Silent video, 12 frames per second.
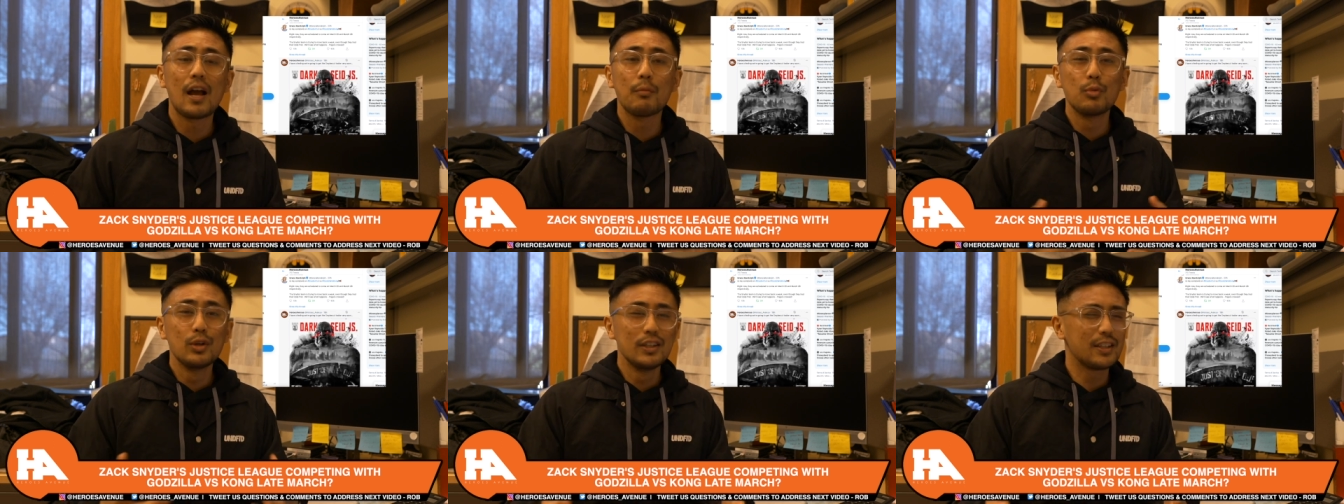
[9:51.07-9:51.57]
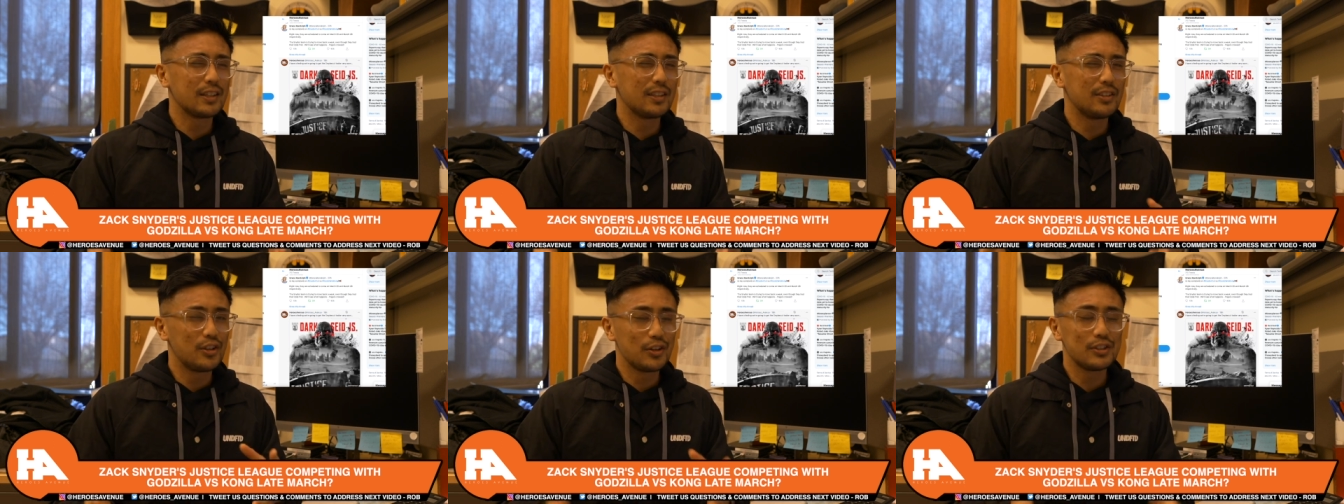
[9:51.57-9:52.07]
I'm really
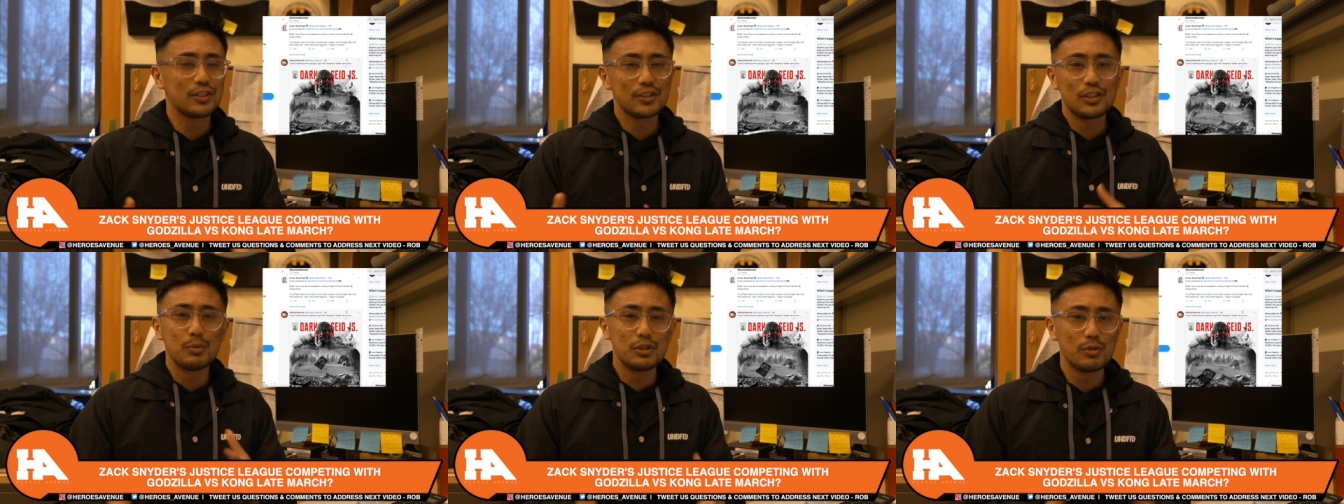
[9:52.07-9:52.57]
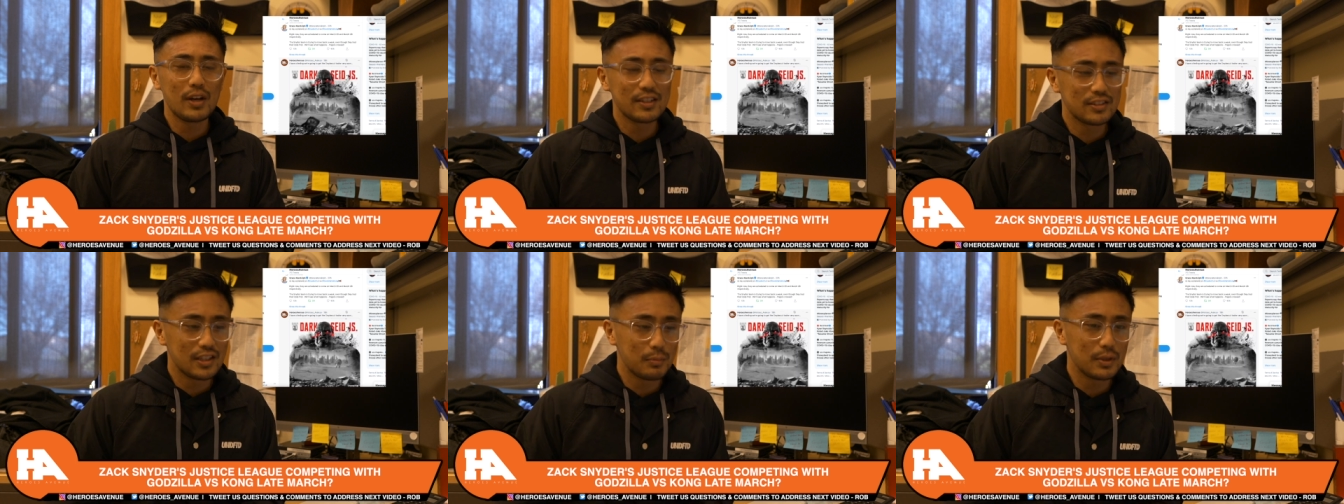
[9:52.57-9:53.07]
curious to see what you
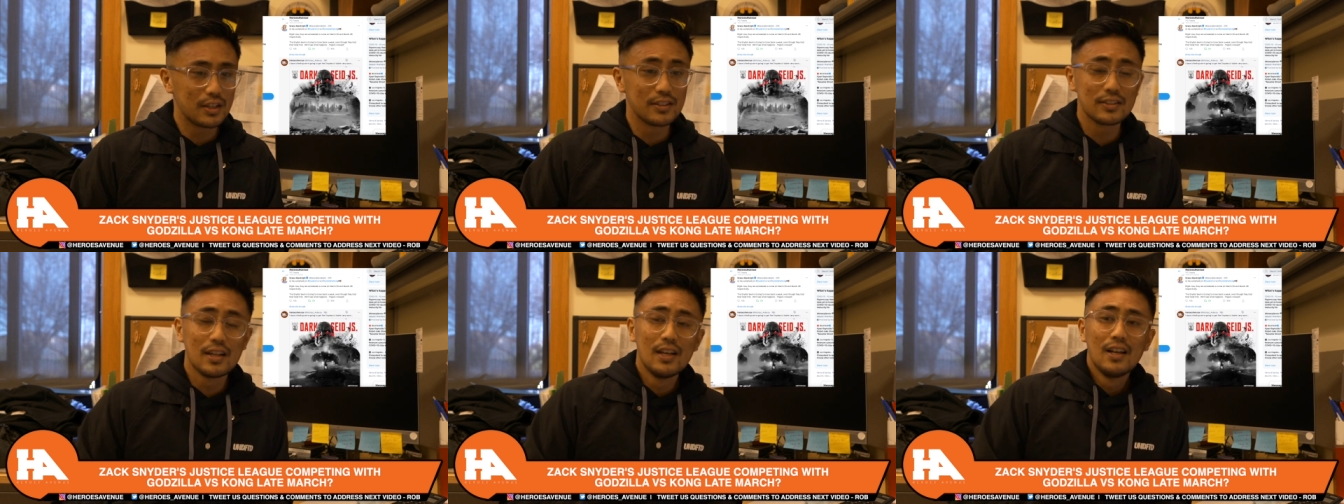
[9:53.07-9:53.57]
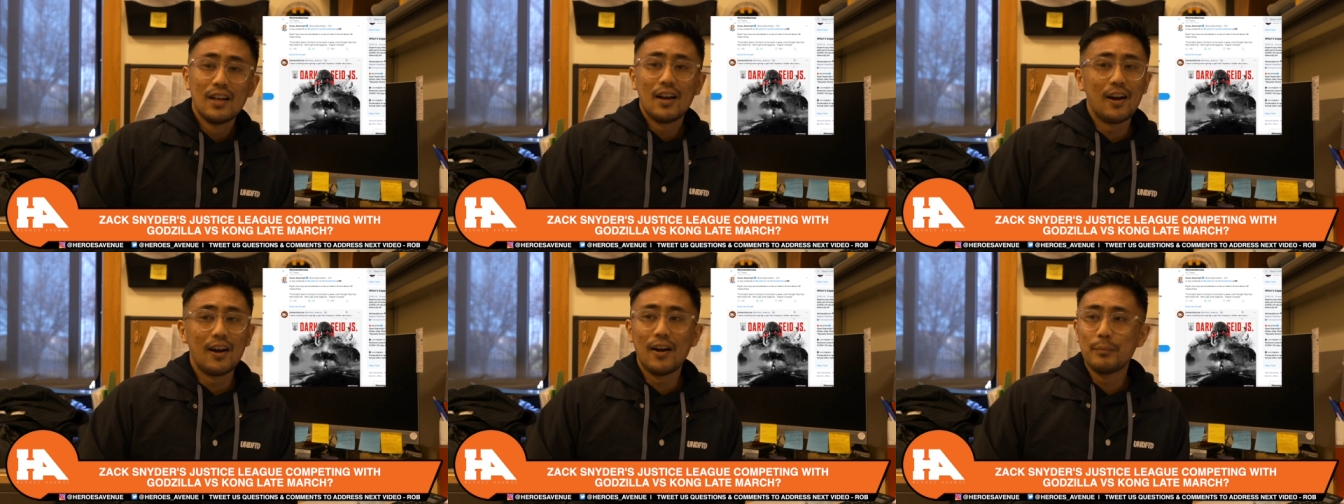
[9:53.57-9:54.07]
guys think because,
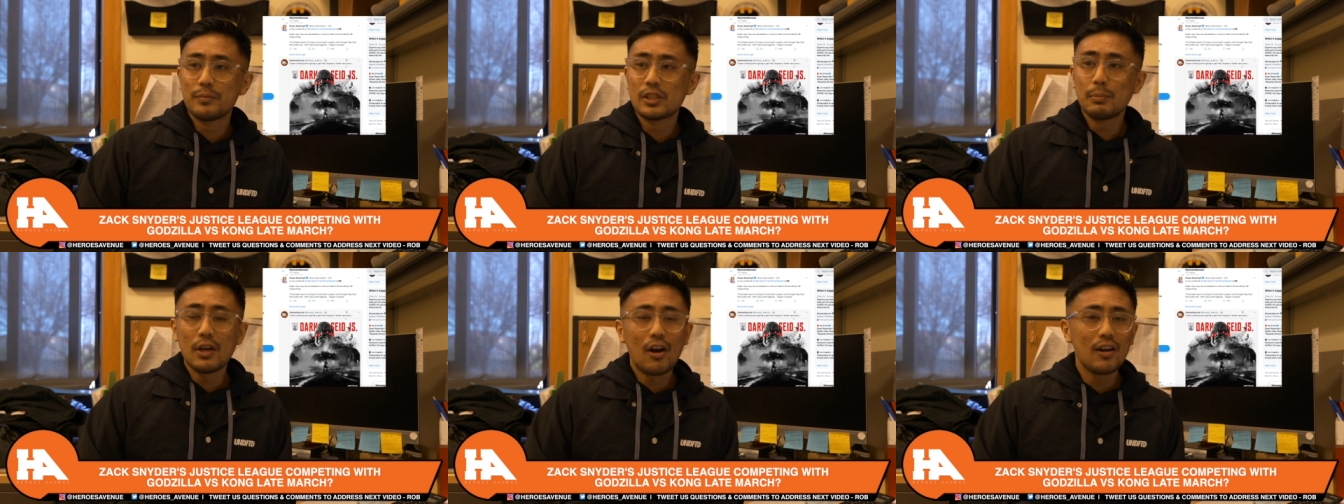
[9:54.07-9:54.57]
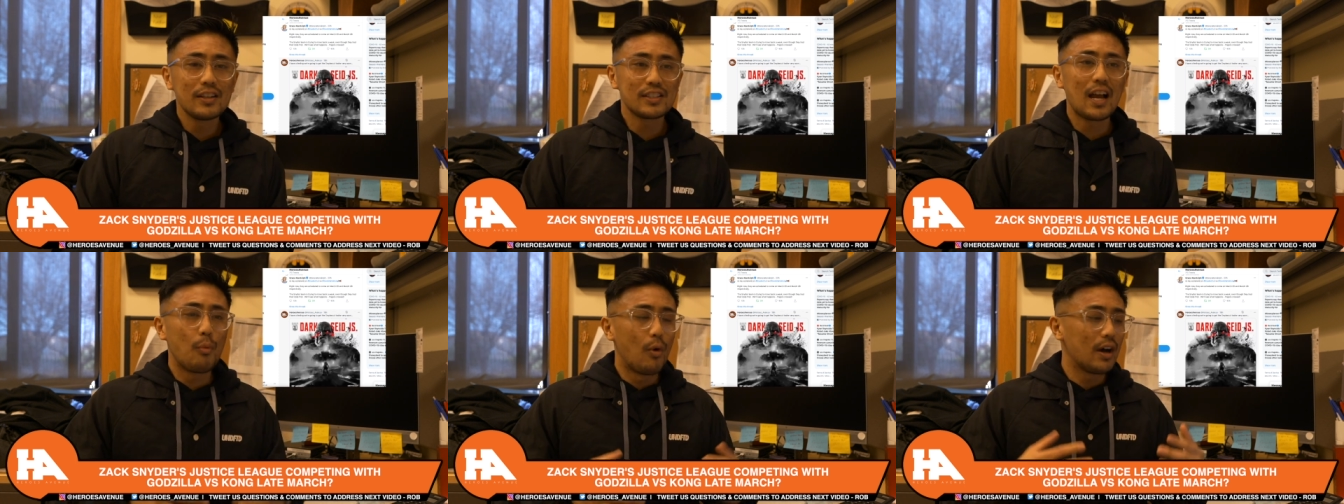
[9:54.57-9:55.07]
um, to be honest,
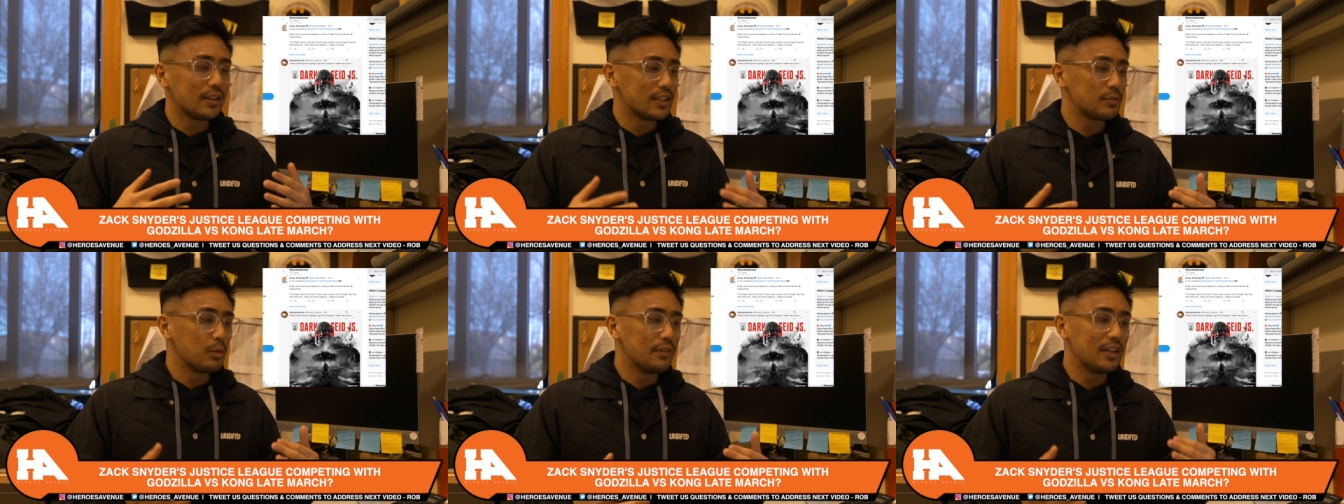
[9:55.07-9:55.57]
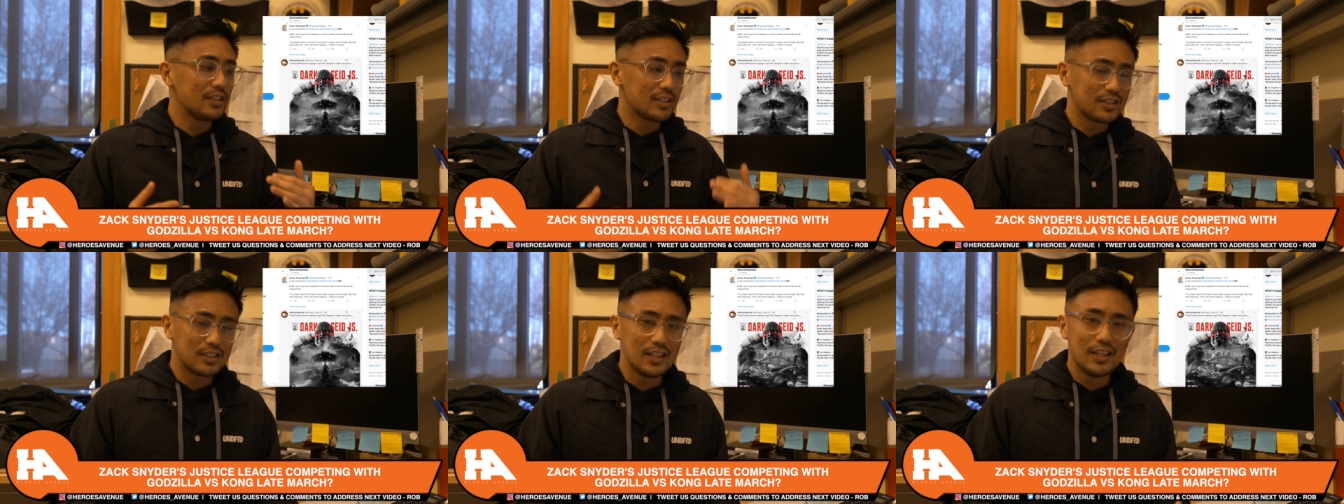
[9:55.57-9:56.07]
I want this movie to
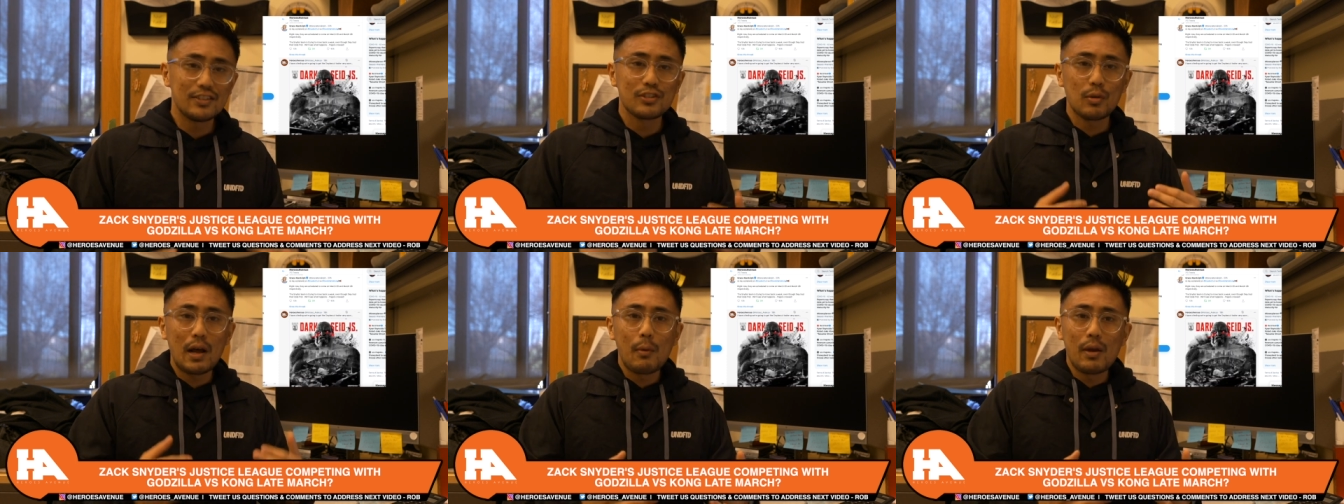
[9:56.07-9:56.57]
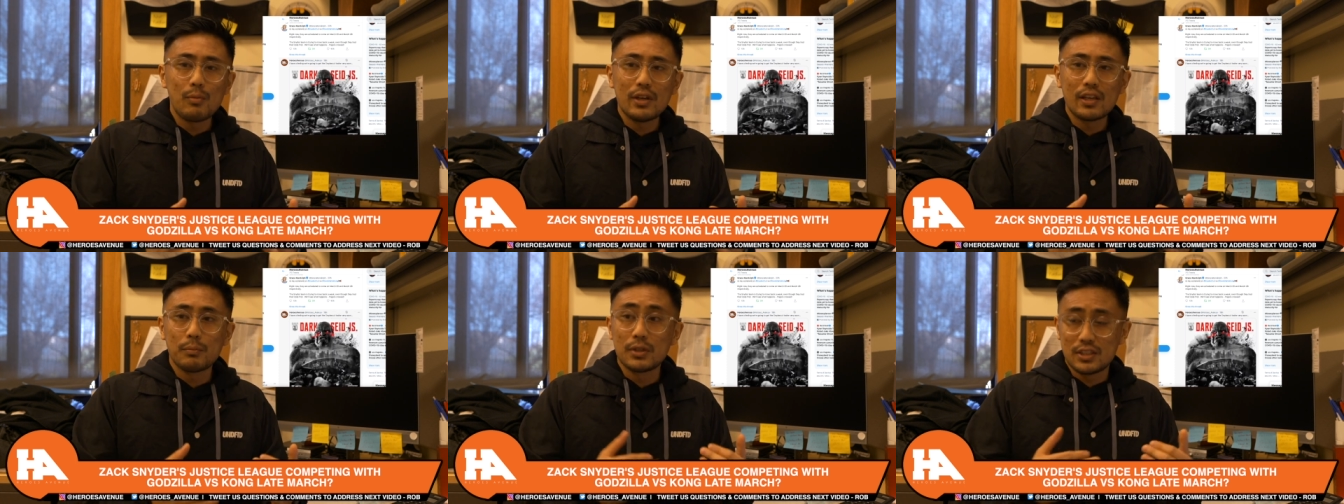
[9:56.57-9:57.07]
succeed so that way we
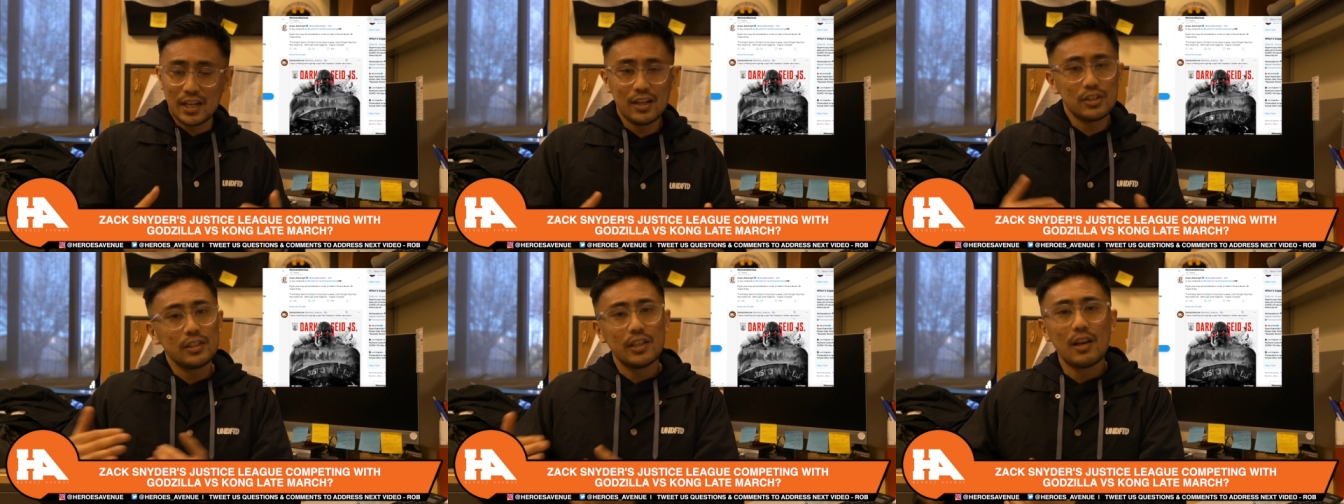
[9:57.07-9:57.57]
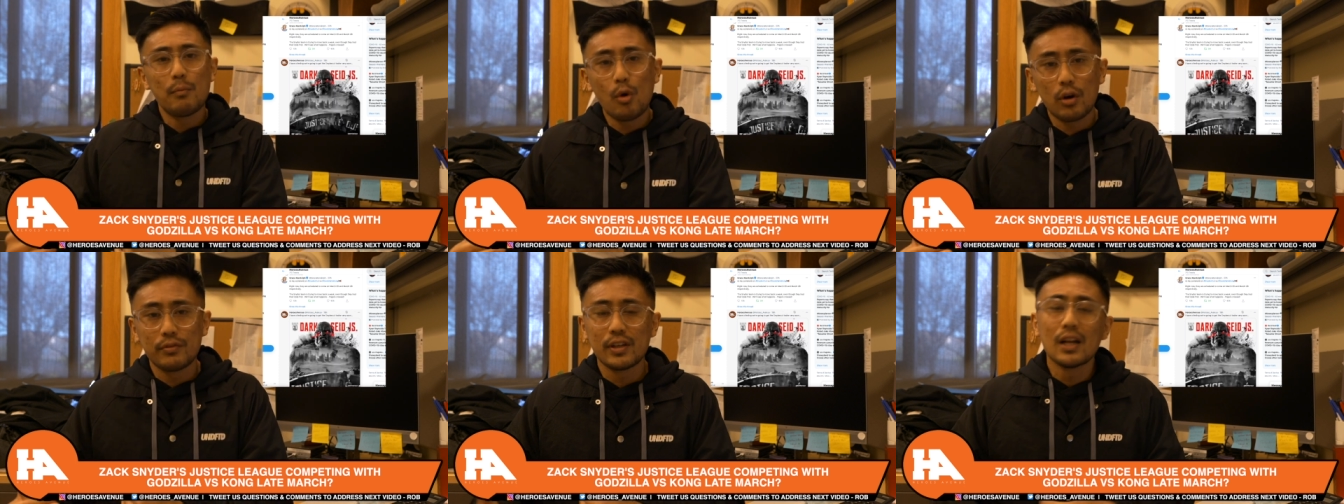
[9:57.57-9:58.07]
can potentially get
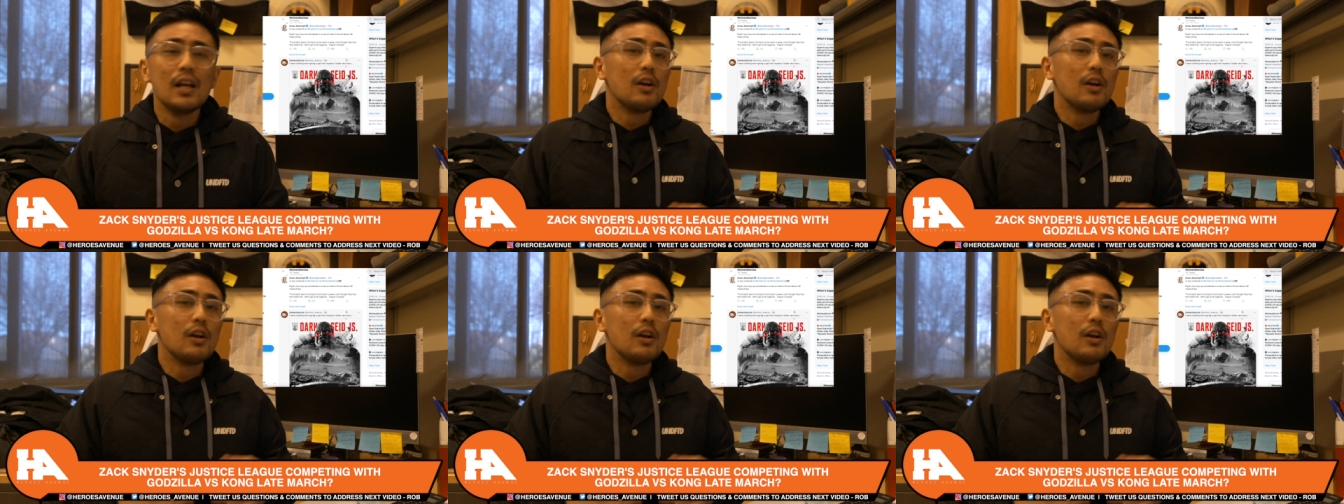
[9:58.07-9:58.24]
more of it.